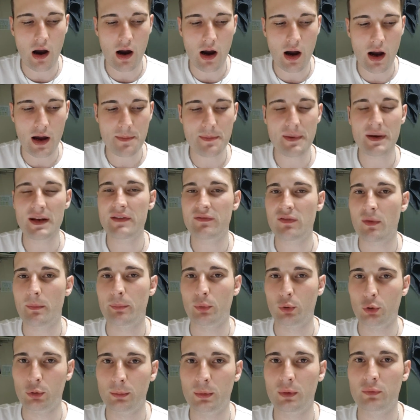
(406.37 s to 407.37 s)
I believe that
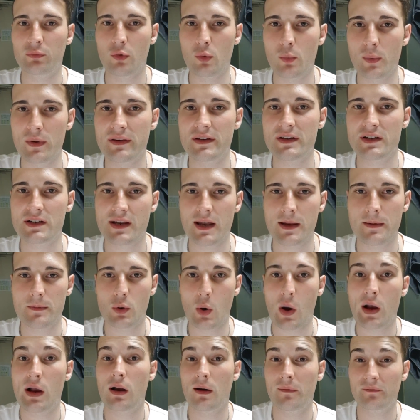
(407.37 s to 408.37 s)
Bournemouth will win this game
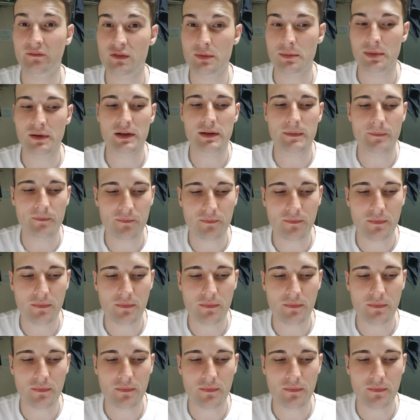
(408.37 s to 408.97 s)
quite comfortably.